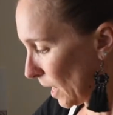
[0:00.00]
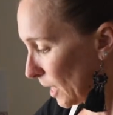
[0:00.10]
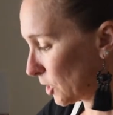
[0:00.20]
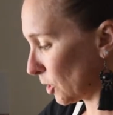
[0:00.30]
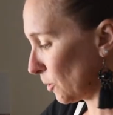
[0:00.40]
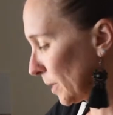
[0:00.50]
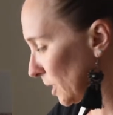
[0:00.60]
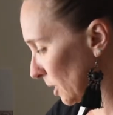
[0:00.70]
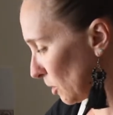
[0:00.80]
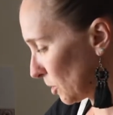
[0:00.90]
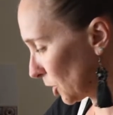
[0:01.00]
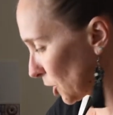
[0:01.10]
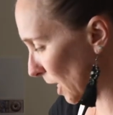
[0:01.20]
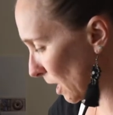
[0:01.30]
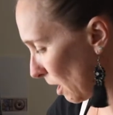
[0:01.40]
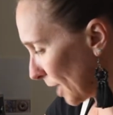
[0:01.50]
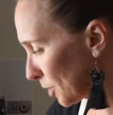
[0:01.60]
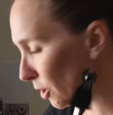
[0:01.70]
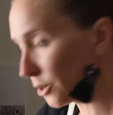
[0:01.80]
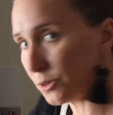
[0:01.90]
And so with the salsa jar, I
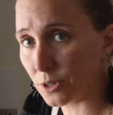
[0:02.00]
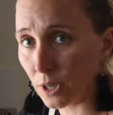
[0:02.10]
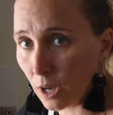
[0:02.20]
don't